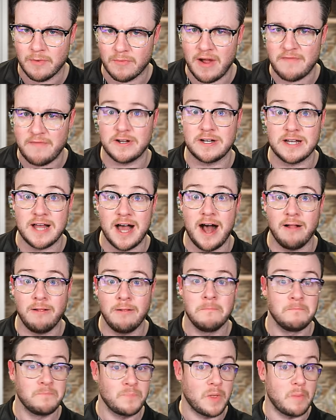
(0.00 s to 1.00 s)
Rafa
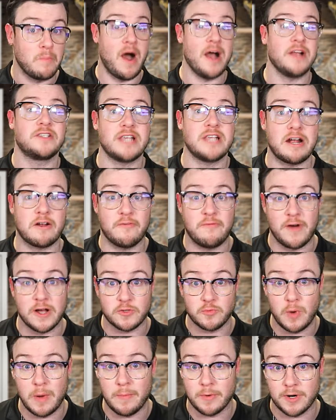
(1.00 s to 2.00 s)
Nadal might
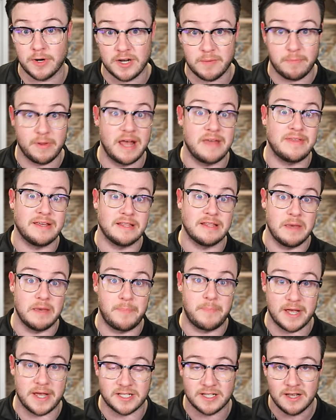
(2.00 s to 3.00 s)
sacrifice Wimbledon to play the
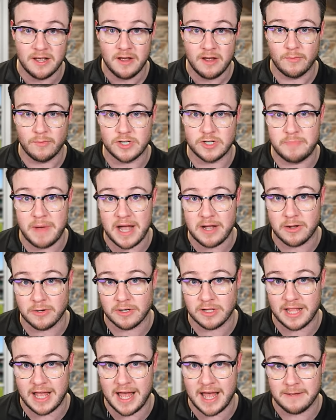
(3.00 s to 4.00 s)
Olympics, which is back on
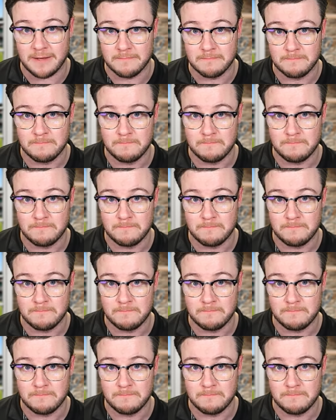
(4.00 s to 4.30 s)
clay.